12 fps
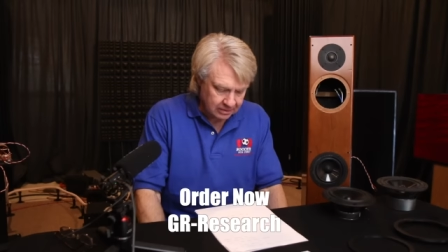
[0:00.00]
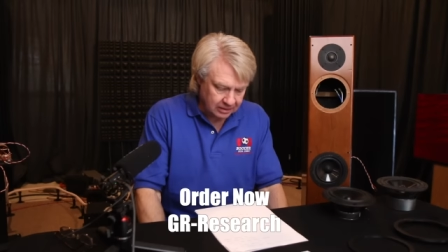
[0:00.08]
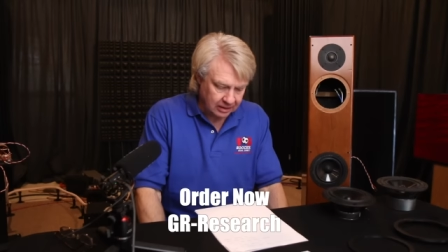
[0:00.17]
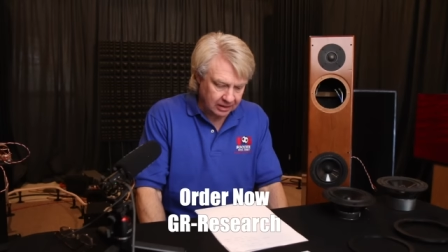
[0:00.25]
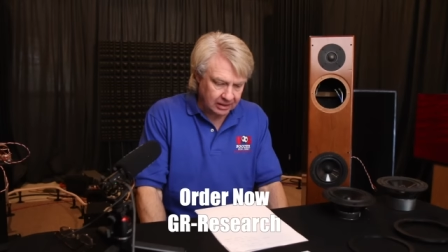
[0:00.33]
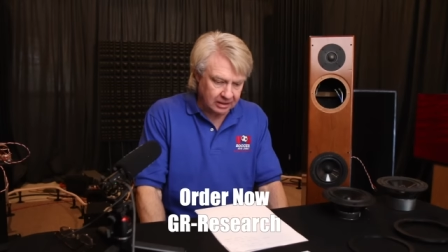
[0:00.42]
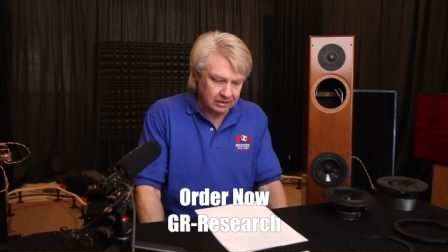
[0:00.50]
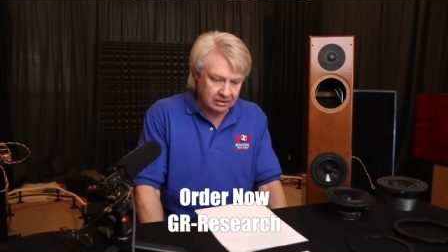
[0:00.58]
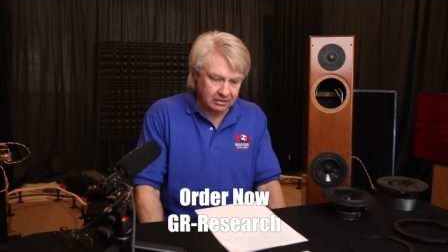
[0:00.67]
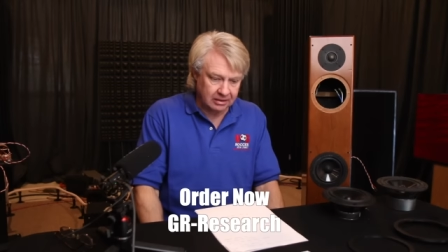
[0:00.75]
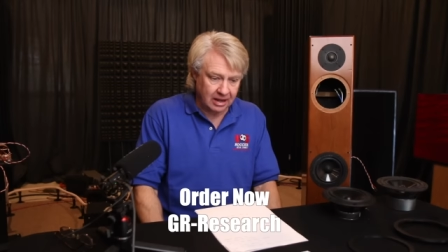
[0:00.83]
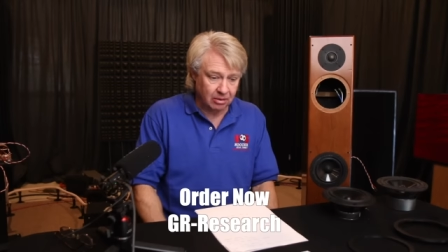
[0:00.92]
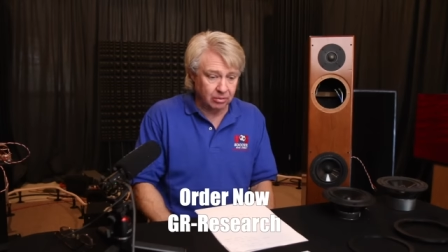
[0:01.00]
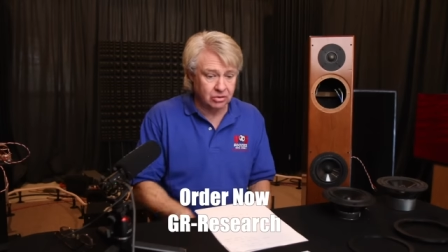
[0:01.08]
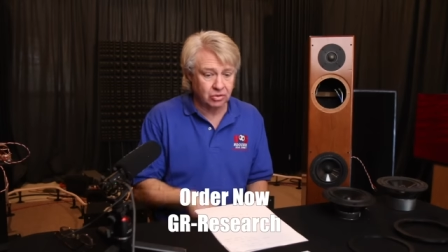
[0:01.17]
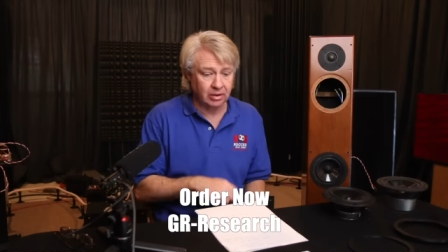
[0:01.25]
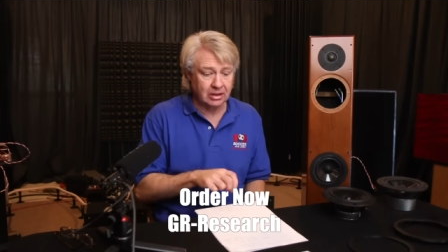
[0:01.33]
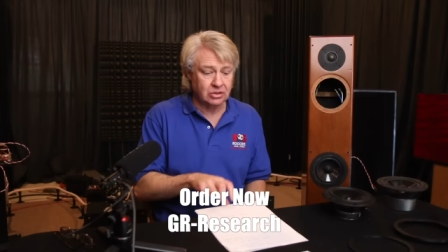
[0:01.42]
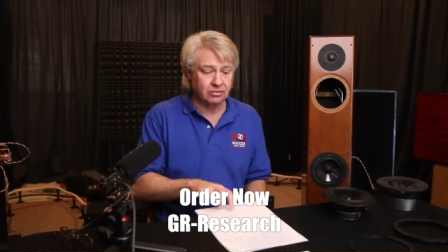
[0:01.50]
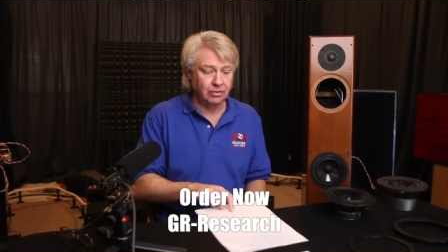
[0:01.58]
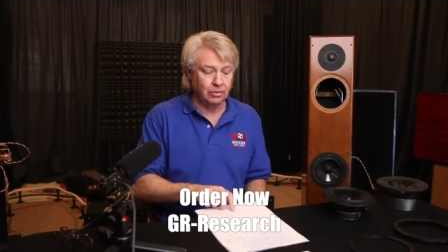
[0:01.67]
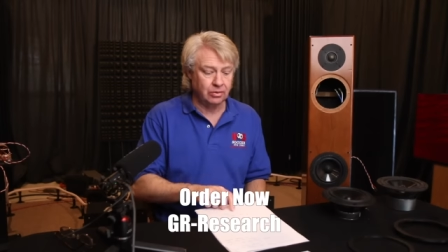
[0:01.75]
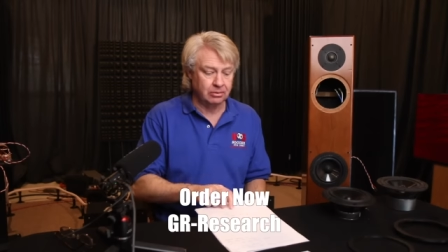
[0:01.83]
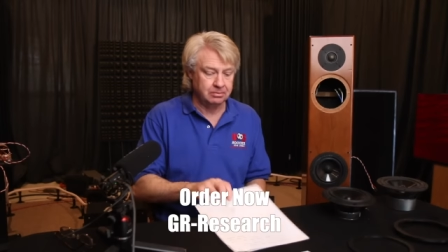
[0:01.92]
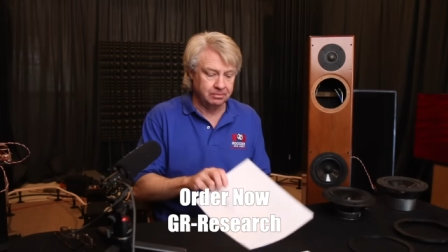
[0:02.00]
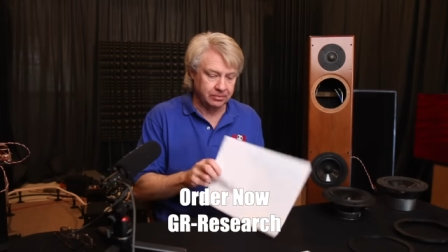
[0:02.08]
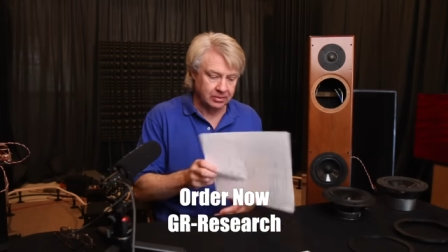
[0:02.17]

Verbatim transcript: and that will transform